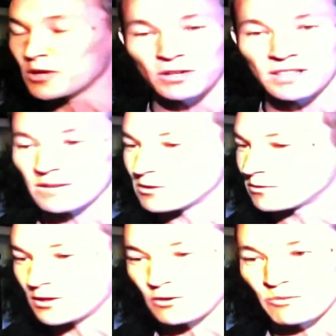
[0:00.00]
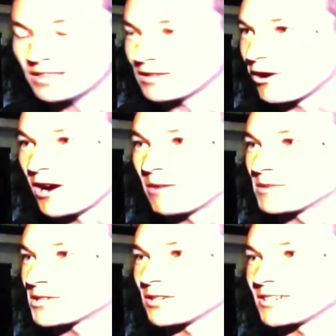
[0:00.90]
We don't need them to, you know, break their
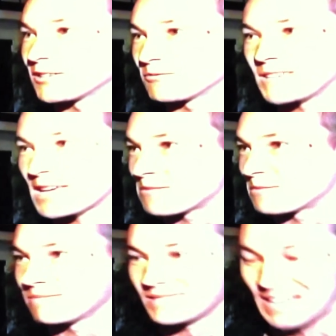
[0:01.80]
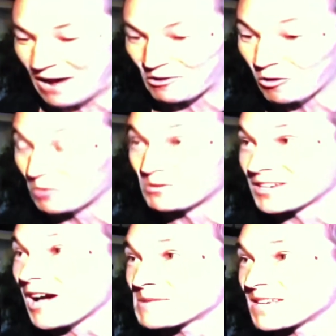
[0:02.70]
arms or, you know, take them down, hold them
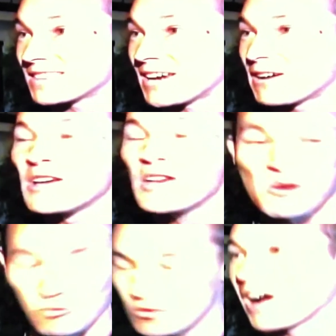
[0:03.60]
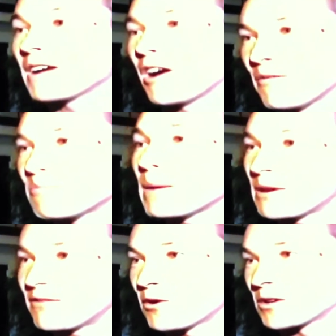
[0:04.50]
till the cops get there. Our, our
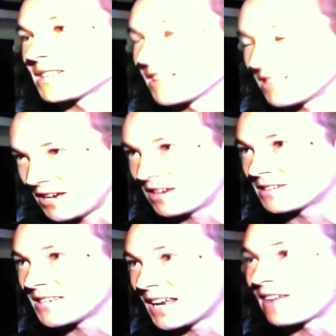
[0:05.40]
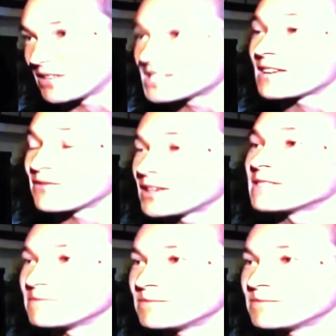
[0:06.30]
primary focus is that they get out of it safely.